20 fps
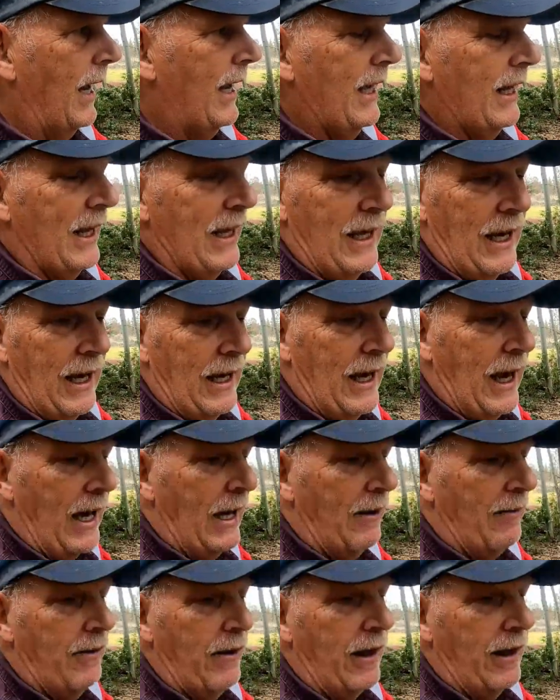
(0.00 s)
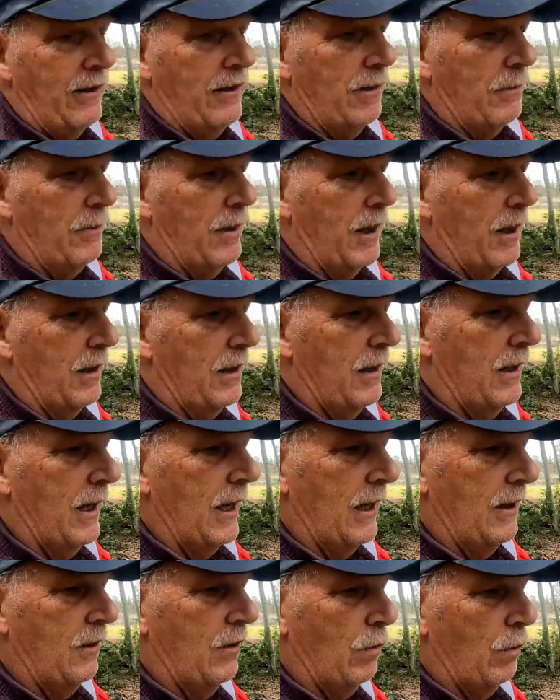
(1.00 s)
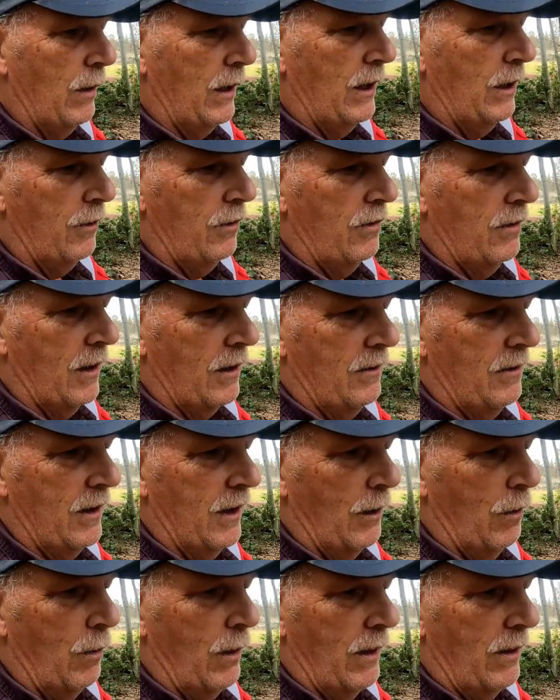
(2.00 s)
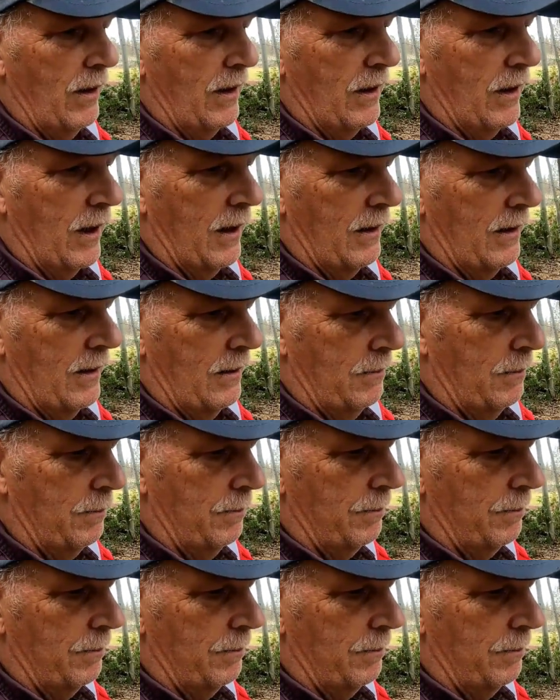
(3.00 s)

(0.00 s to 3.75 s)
I get a kick out of like some of the kids we used to deal with in the